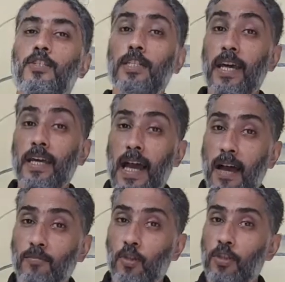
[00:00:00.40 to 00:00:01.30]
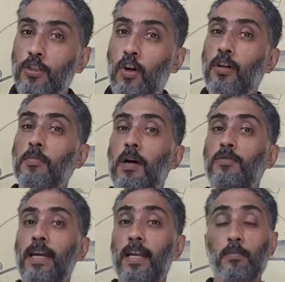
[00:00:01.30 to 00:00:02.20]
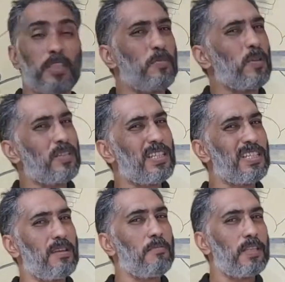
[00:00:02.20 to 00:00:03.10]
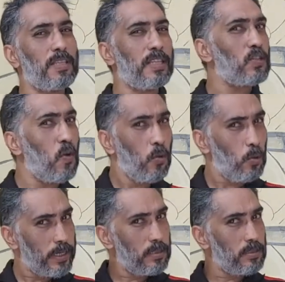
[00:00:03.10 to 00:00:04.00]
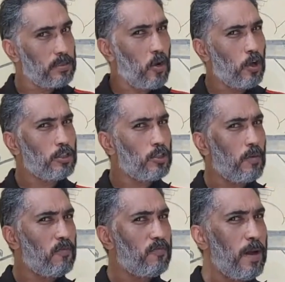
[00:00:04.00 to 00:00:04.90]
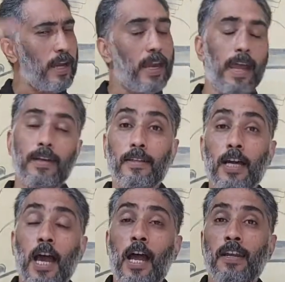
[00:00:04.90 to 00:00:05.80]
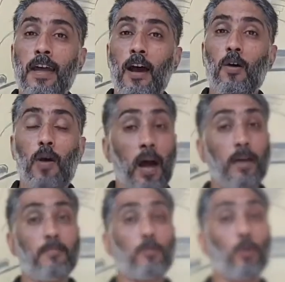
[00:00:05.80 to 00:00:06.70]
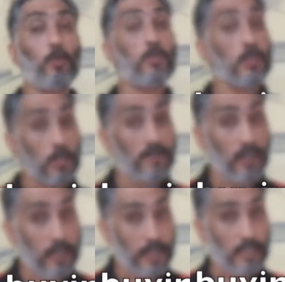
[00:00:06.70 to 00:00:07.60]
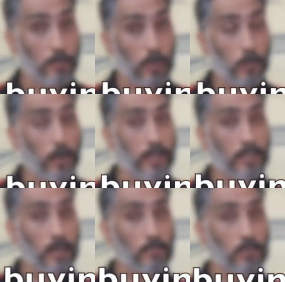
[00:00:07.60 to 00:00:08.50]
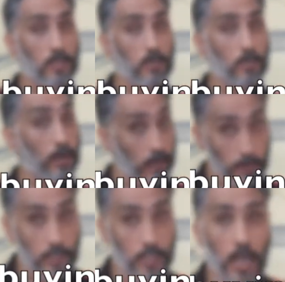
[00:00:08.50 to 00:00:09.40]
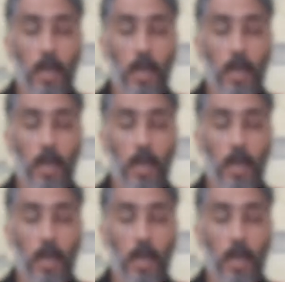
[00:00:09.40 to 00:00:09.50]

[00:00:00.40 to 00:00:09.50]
Today I'm going to talk about helmets because it's something that's always on top of my head. Now, I'm no certified expert when it comes to helmets,